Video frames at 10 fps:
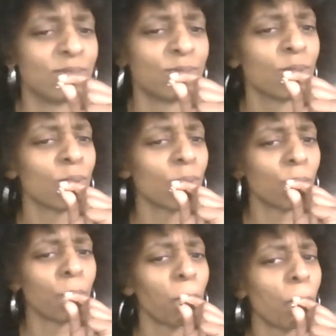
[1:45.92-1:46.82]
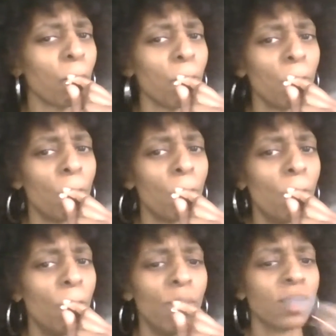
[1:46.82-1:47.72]
just okay? Go ahead. Go ahead. You
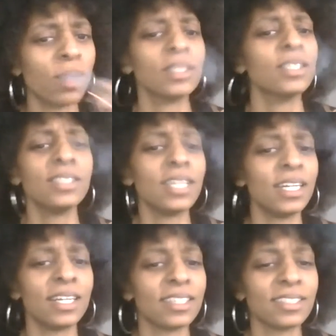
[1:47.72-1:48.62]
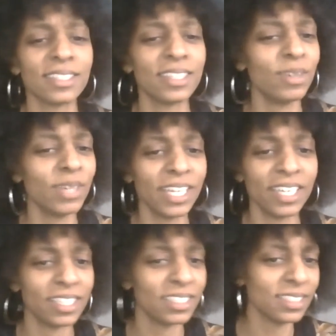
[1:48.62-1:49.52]
pissed, right? That's nah, go
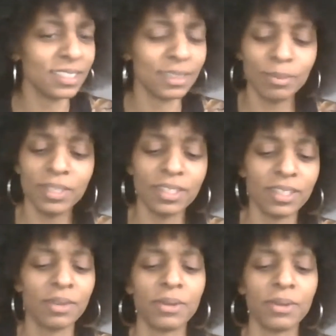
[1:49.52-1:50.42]
ahead. Go ahead.